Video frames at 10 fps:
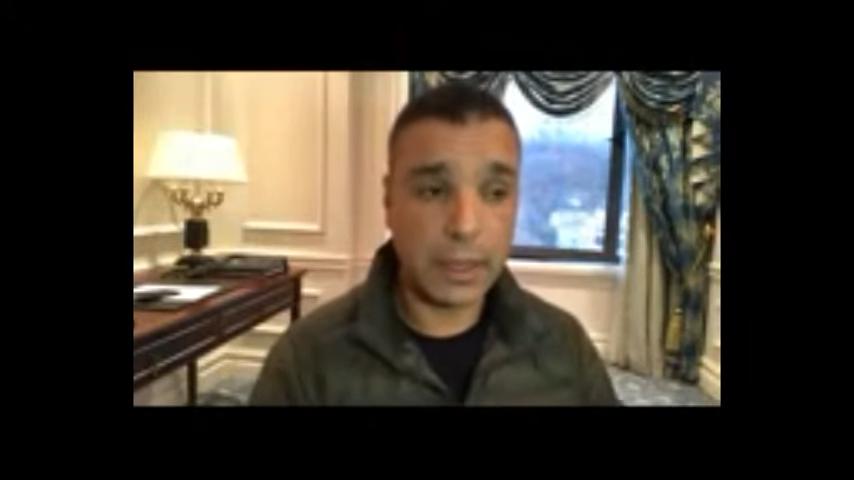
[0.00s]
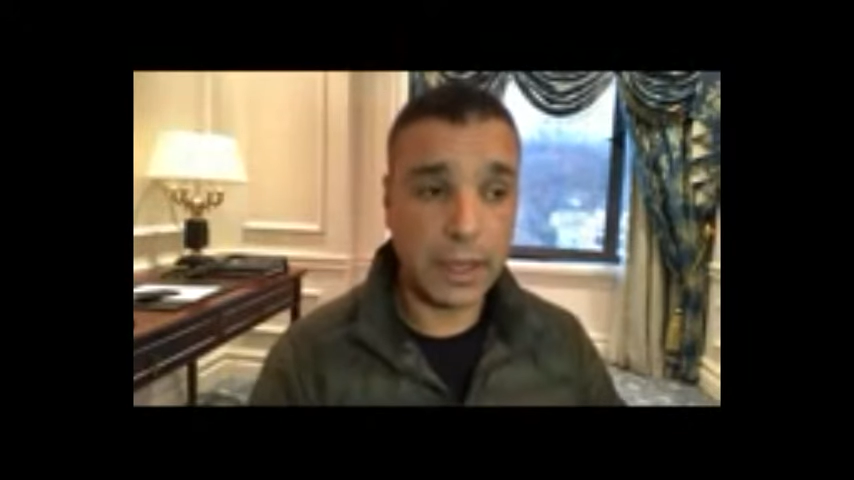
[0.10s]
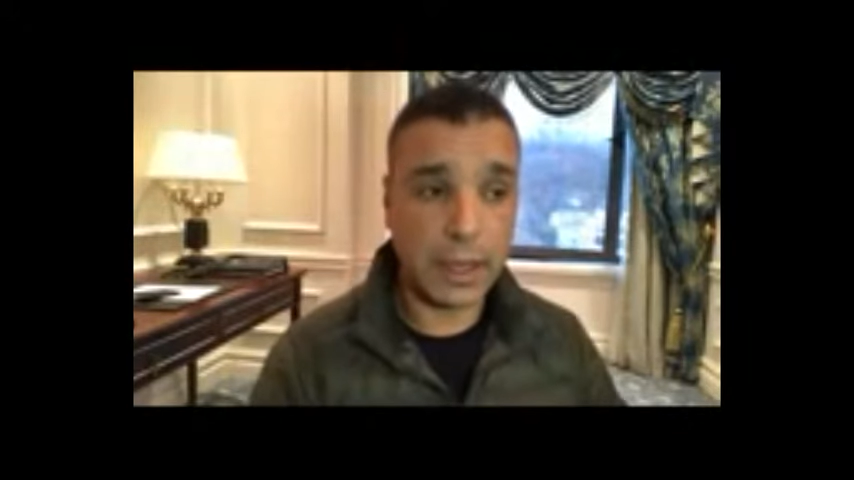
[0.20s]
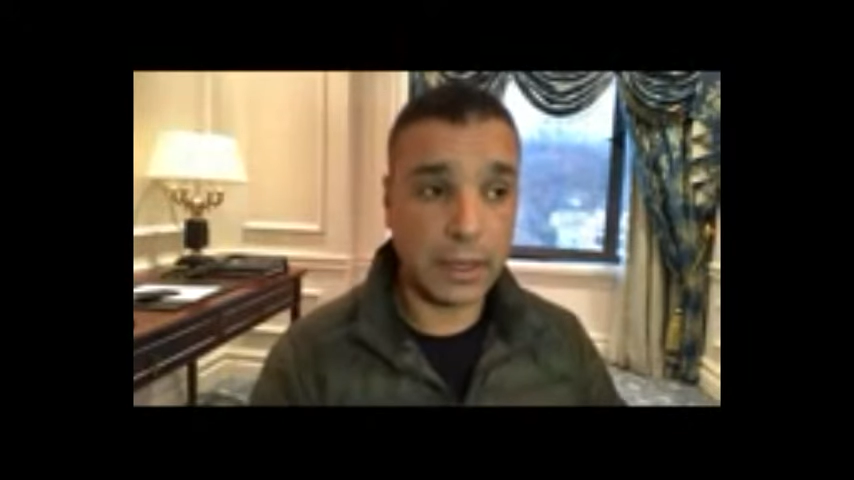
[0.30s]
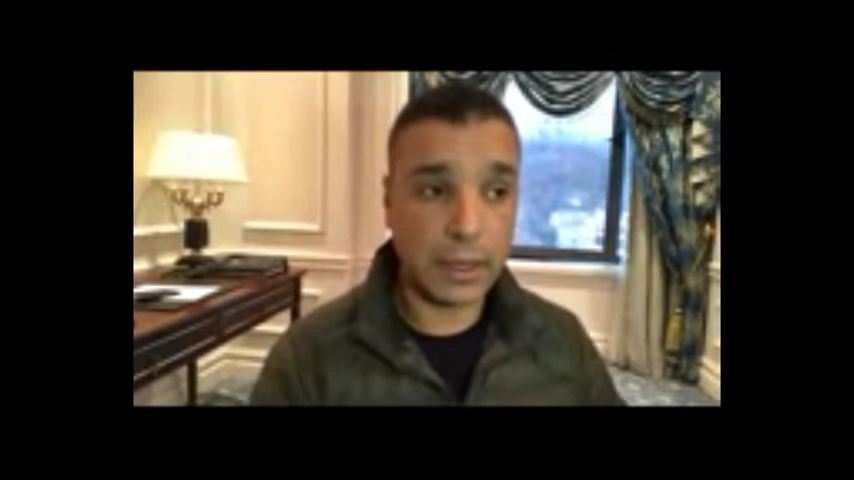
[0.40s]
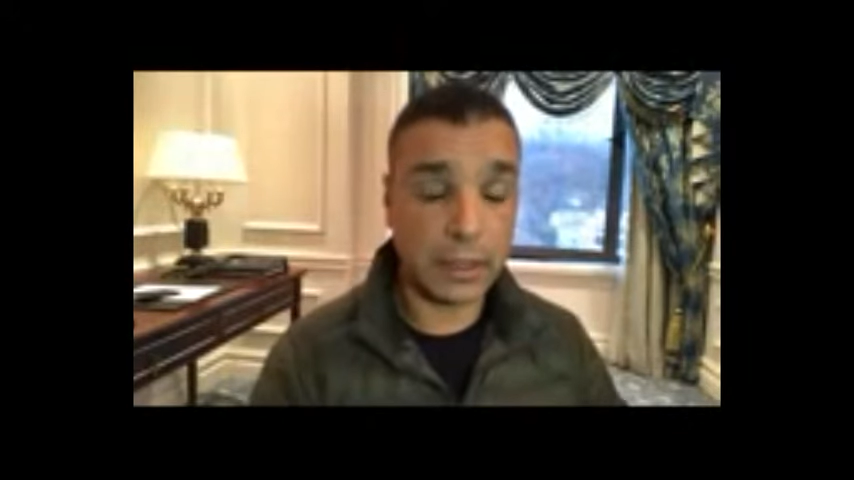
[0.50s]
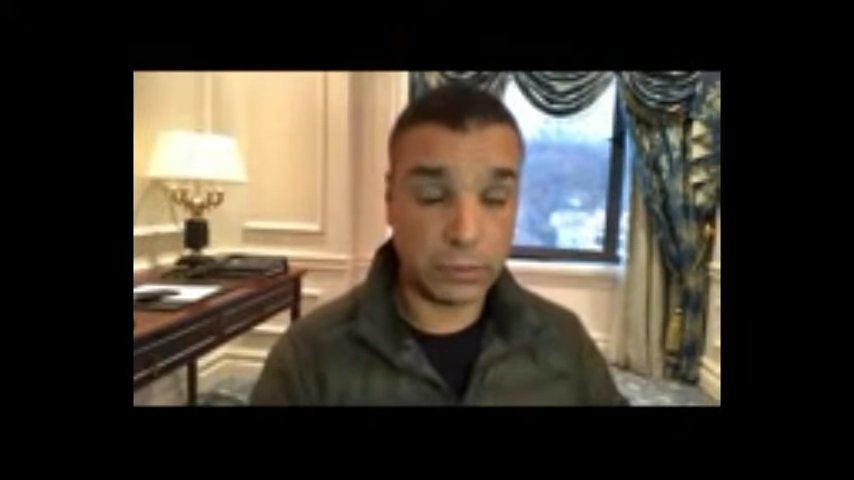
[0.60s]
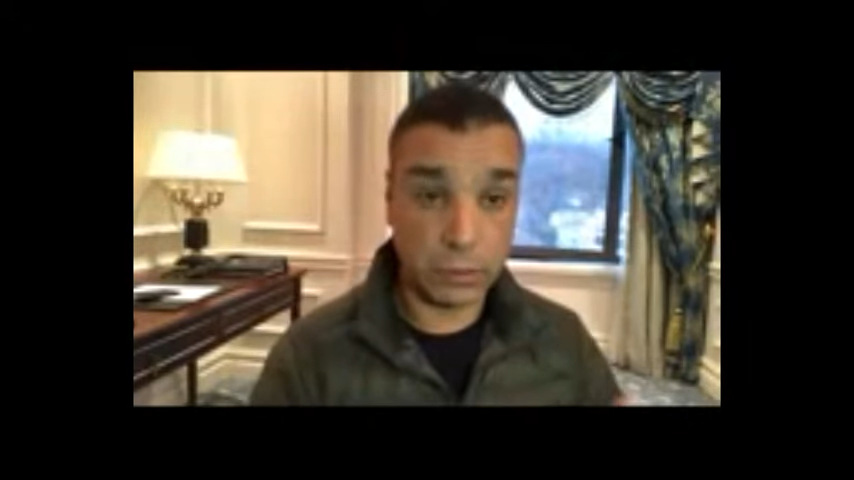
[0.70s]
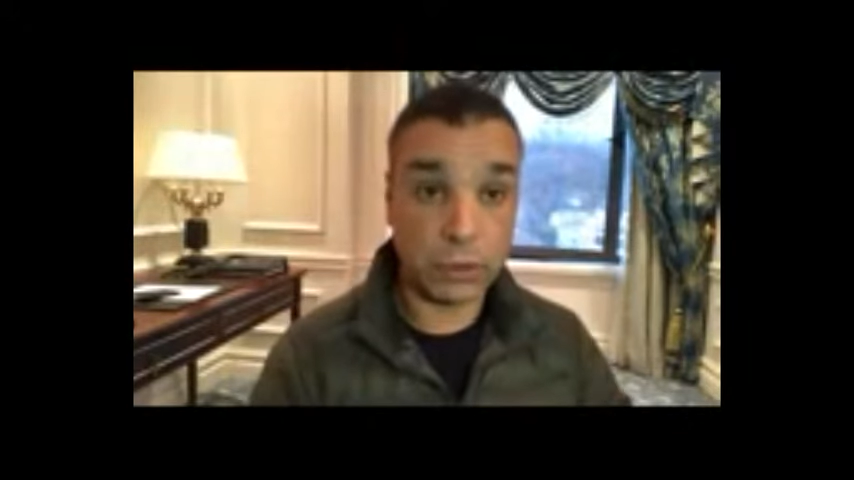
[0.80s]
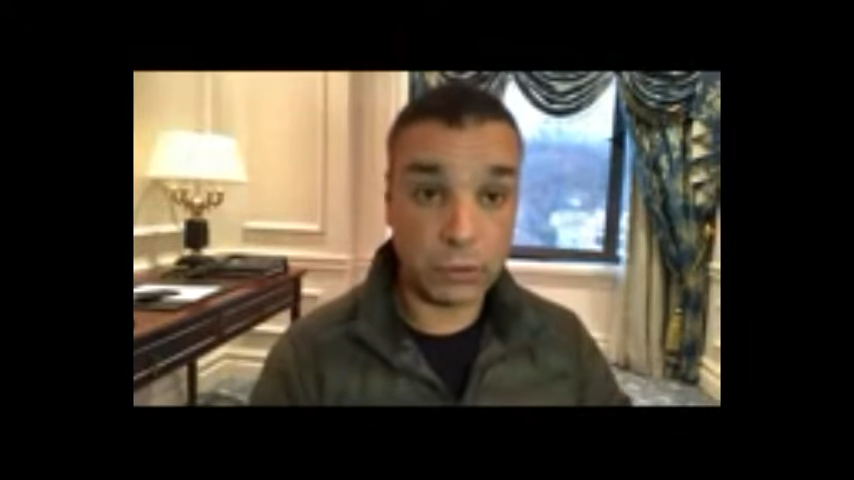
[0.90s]
In,
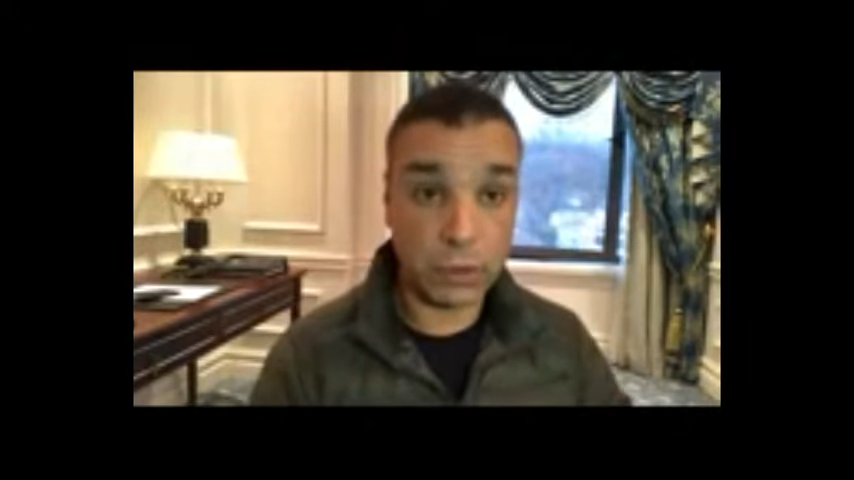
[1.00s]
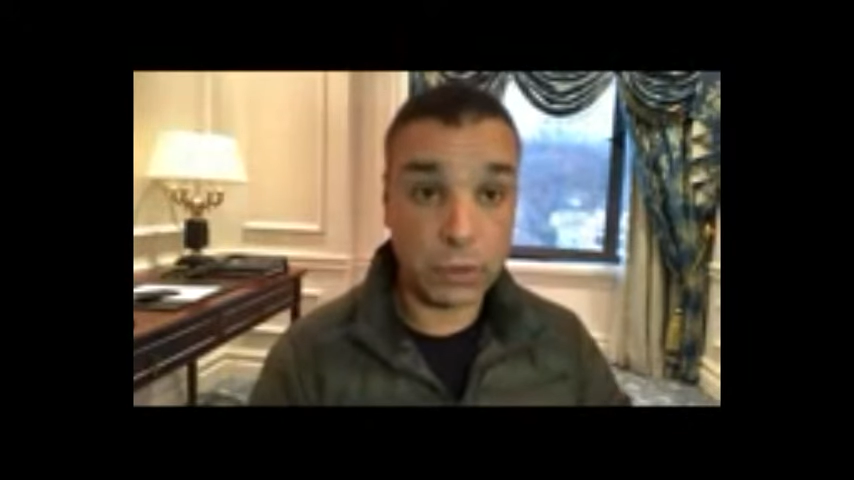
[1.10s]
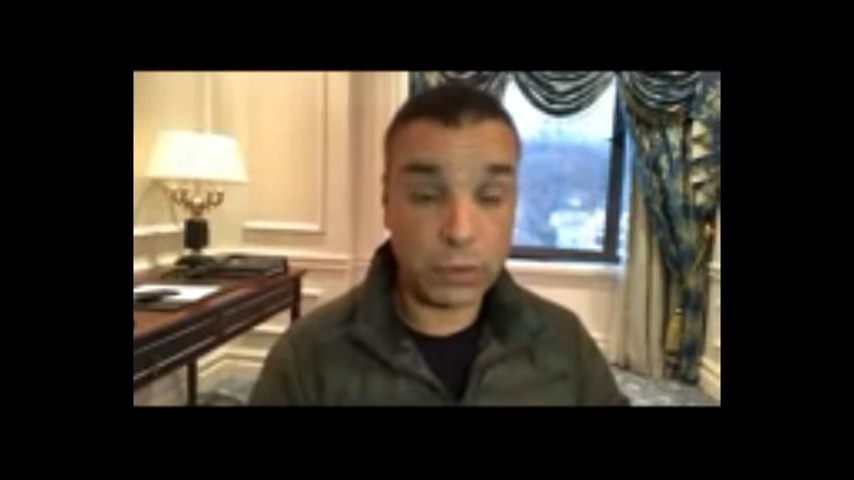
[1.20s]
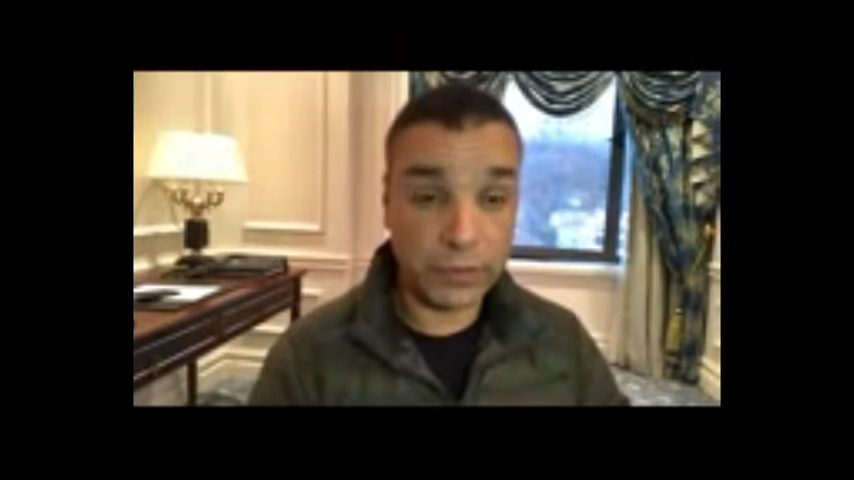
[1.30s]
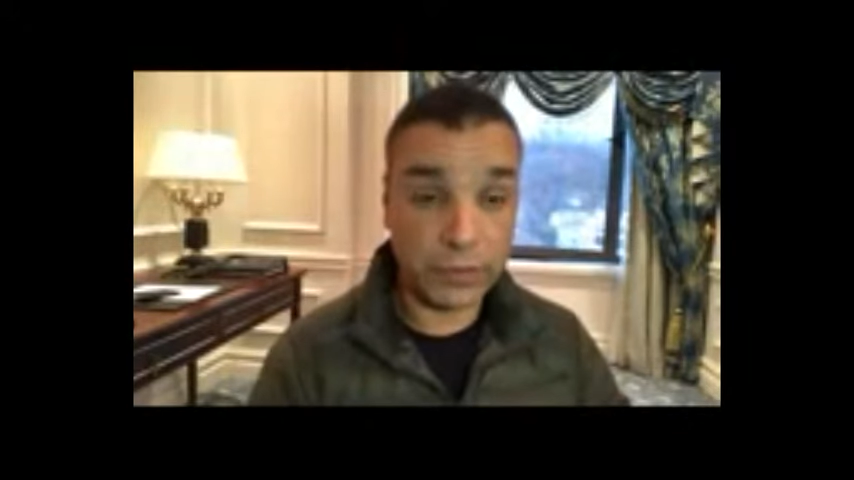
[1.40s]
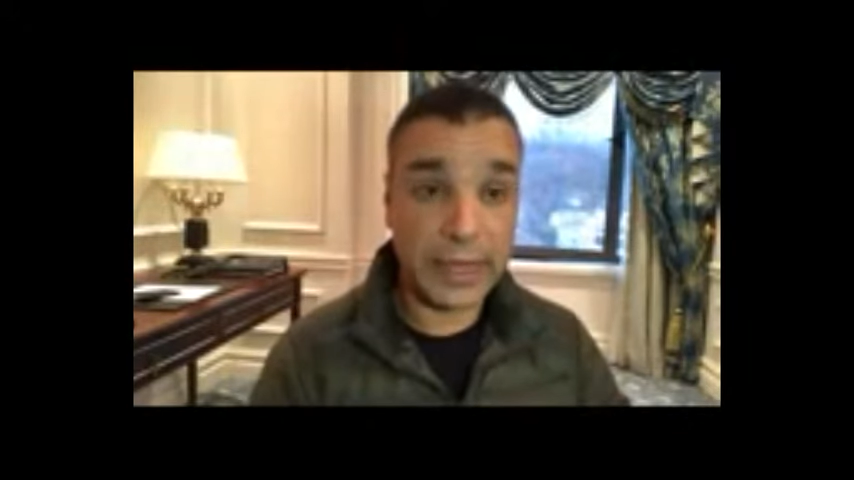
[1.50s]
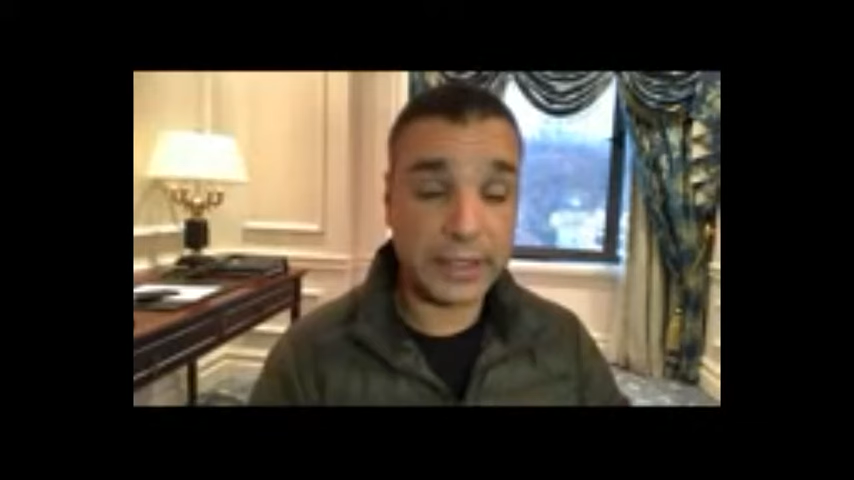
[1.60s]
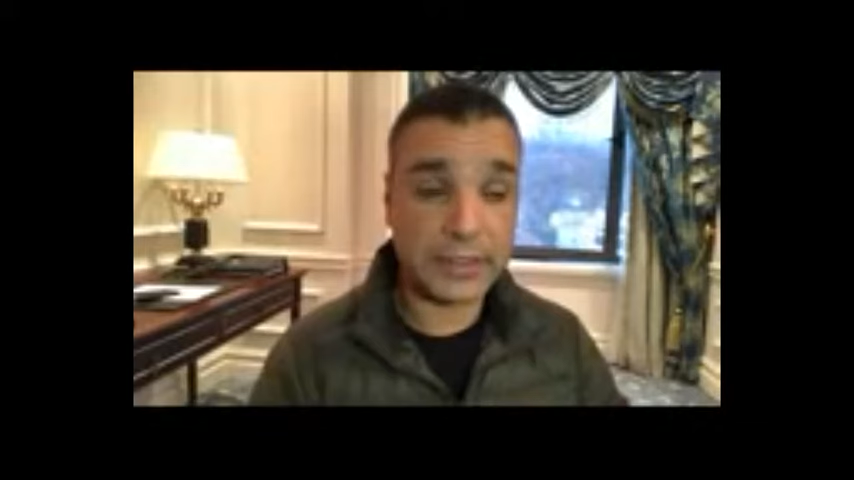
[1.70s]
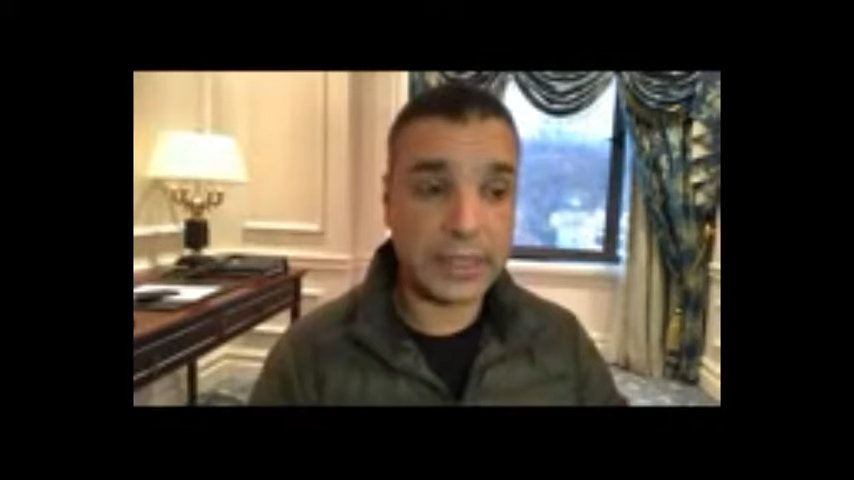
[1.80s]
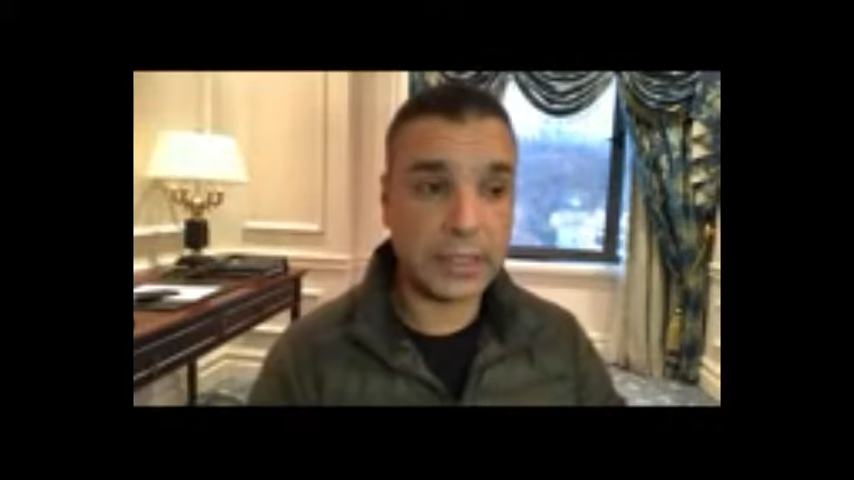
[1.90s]
not, not only that, he
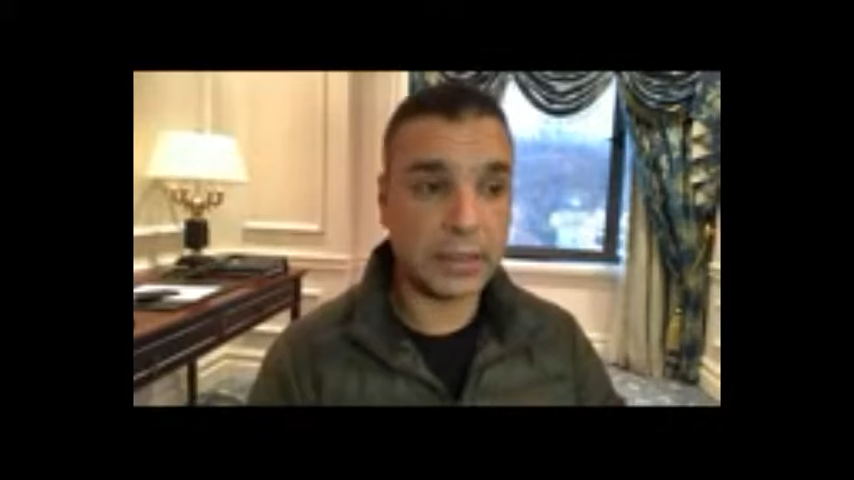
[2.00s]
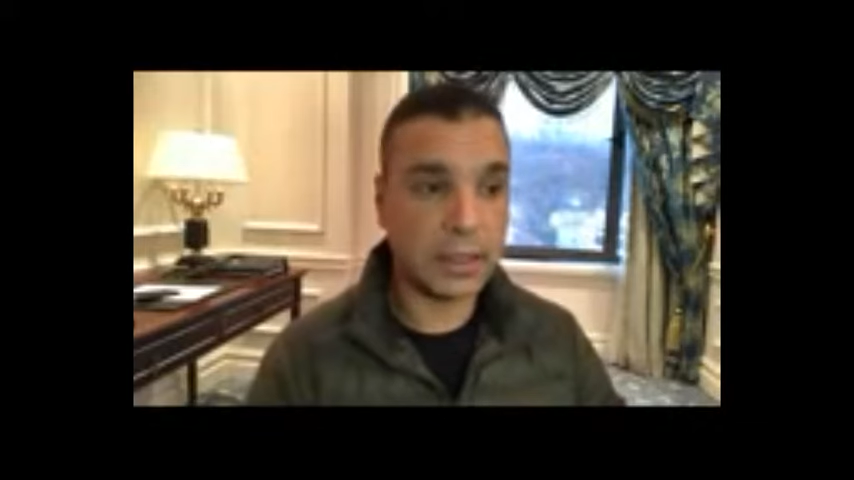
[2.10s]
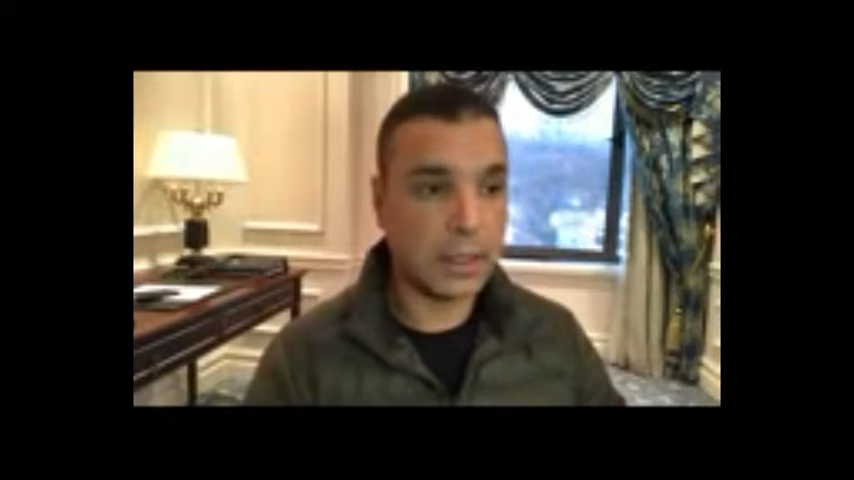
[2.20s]
said